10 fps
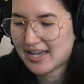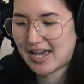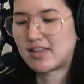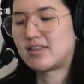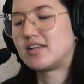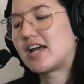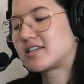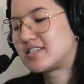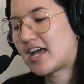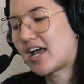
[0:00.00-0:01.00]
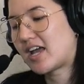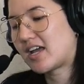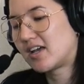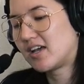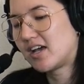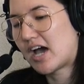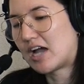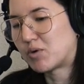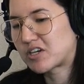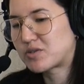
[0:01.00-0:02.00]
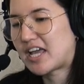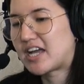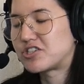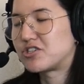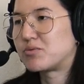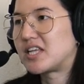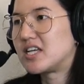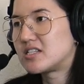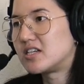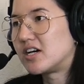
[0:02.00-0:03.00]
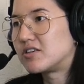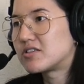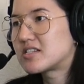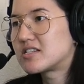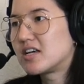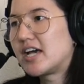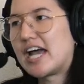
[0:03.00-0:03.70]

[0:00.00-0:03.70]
And then the next day, I worked with Andrew with his notes,